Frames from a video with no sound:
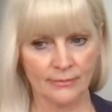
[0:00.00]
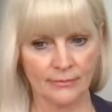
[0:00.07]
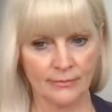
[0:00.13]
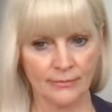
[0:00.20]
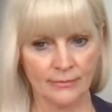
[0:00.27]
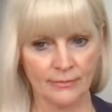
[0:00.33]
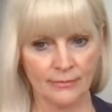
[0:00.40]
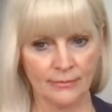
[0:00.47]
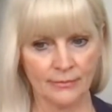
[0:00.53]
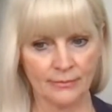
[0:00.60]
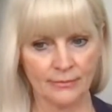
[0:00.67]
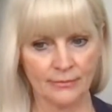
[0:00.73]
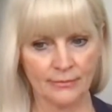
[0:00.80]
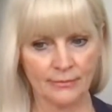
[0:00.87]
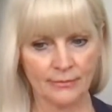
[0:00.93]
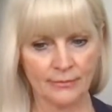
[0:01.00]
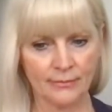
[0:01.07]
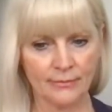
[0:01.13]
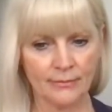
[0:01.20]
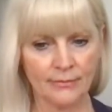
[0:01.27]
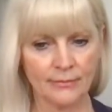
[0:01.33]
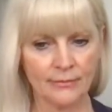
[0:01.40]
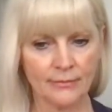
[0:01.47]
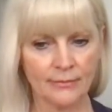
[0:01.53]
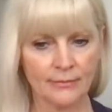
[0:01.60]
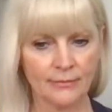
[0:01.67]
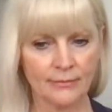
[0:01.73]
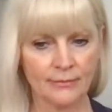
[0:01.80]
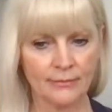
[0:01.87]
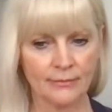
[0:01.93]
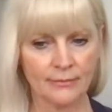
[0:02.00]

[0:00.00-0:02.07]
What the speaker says: Nobody speaks.